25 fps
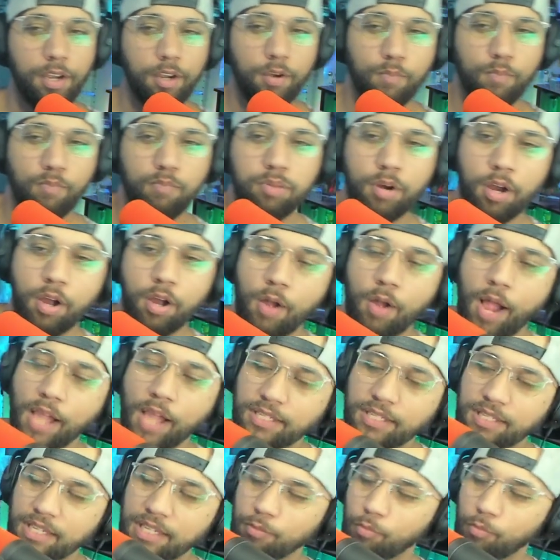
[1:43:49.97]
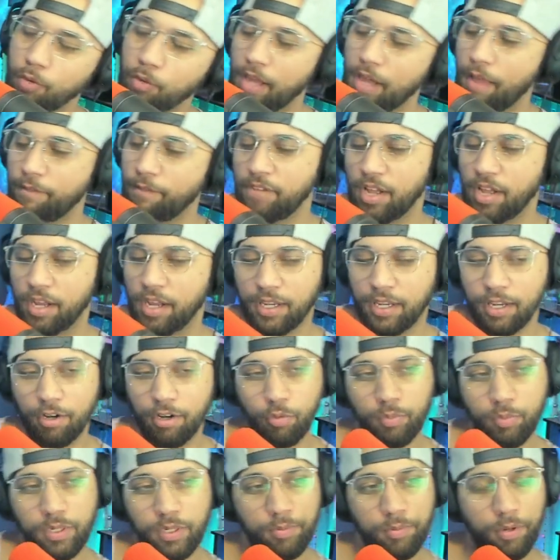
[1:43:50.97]
Bro, I seen one at fucking
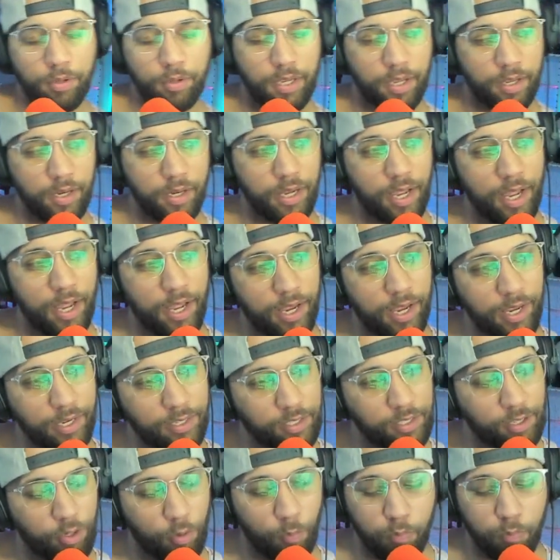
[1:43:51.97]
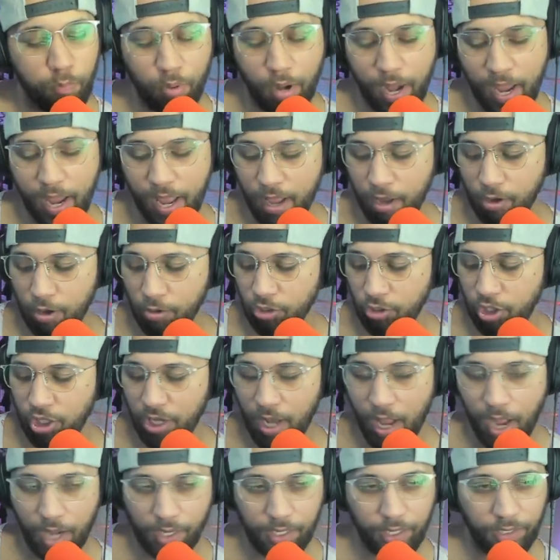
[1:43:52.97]
Home Depot the other day. It's a little brown
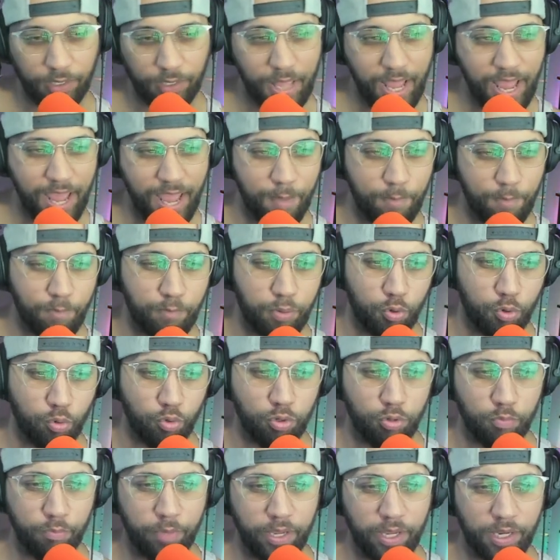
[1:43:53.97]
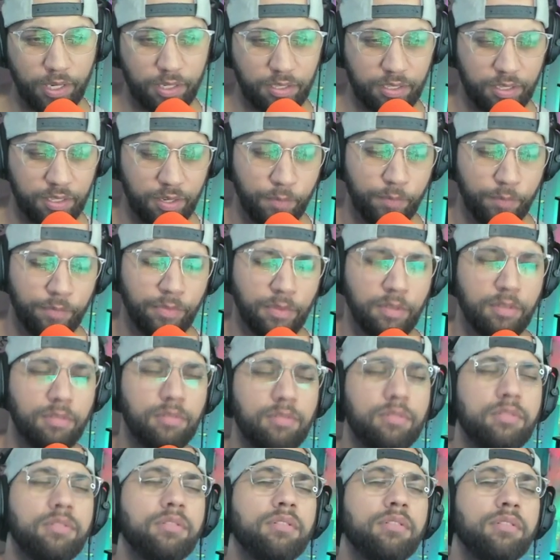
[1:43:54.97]
chocolate lab poodle mix.
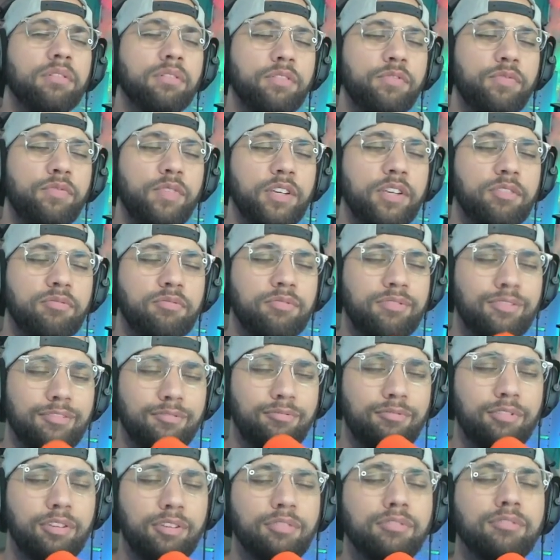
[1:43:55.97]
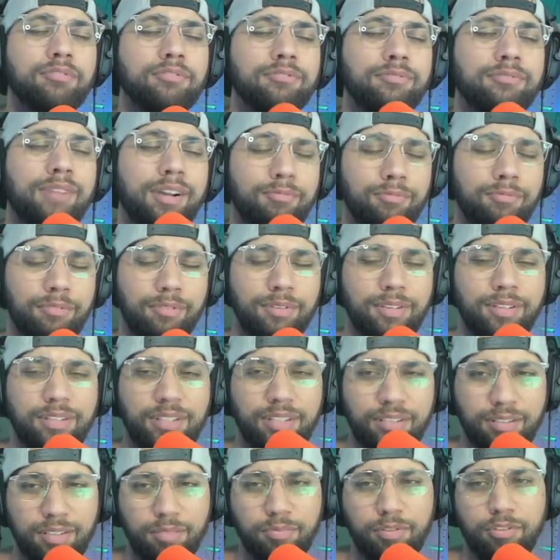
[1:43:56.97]
Oh, his face was so cute. I wanted to
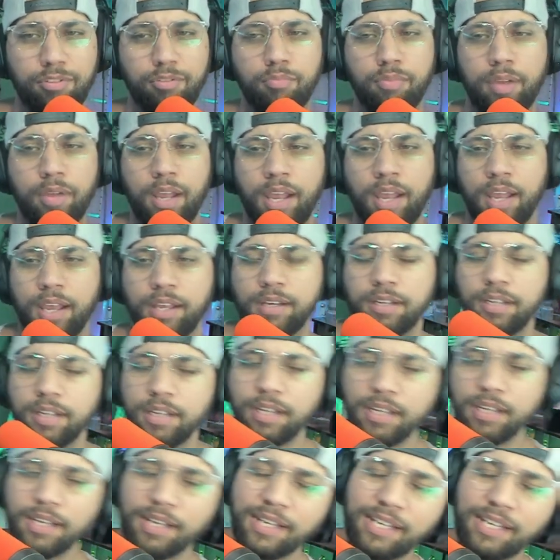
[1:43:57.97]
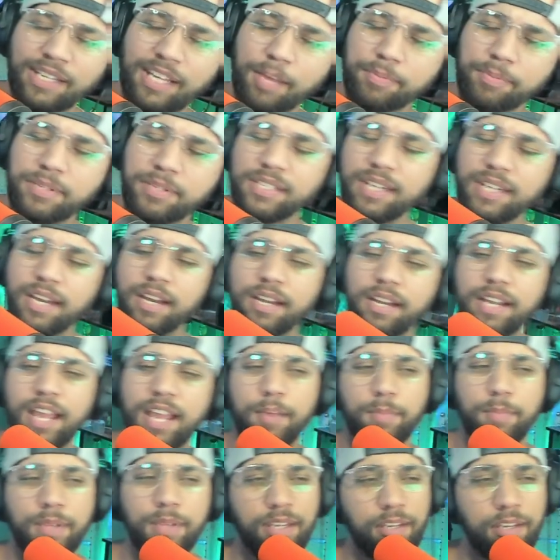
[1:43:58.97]
steal him so bad. He kept staring at
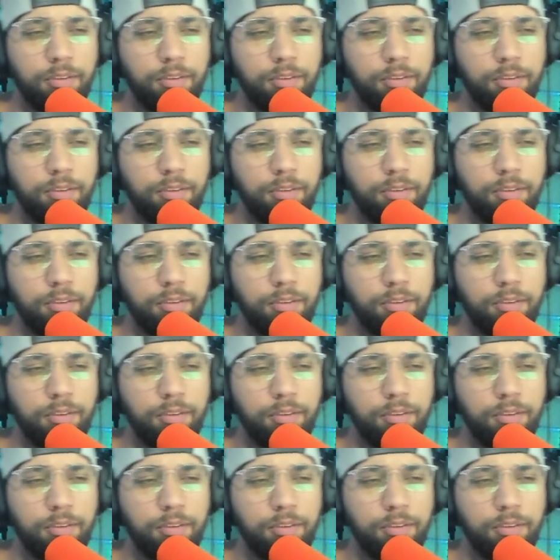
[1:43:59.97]
me.